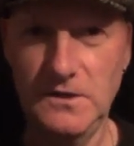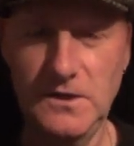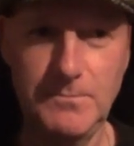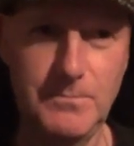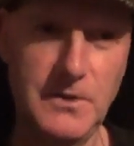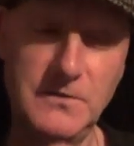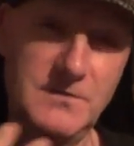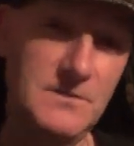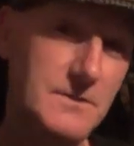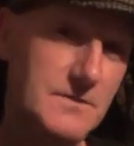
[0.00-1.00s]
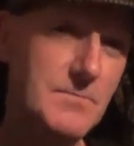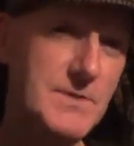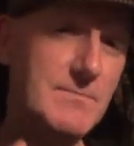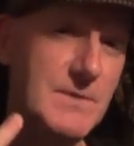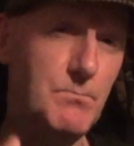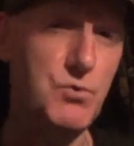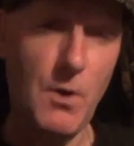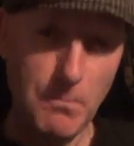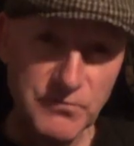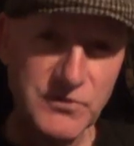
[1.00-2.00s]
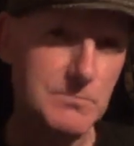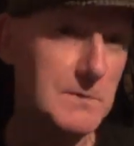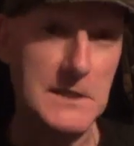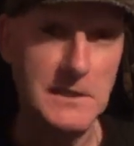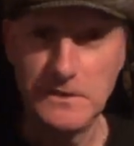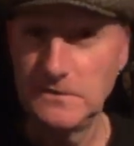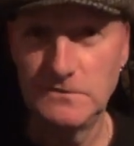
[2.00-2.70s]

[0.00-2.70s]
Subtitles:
But sometimes it prompts me